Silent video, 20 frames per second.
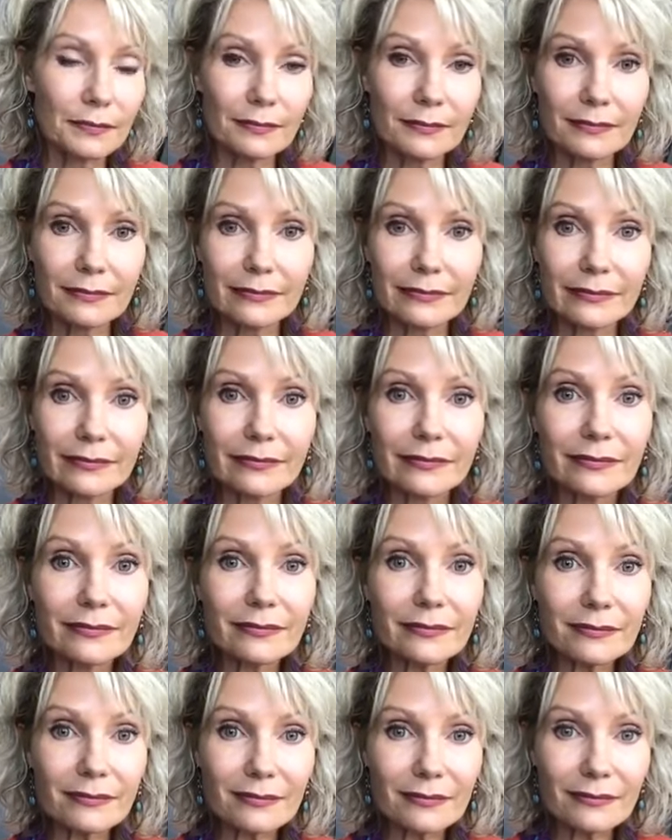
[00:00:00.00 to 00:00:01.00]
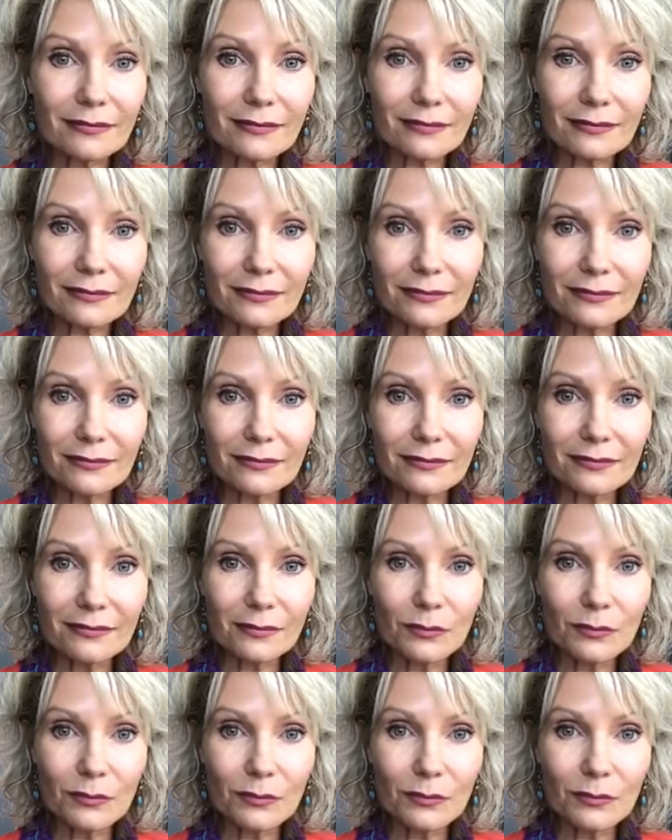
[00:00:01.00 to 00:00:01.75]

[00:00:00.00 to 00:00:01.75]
(silence)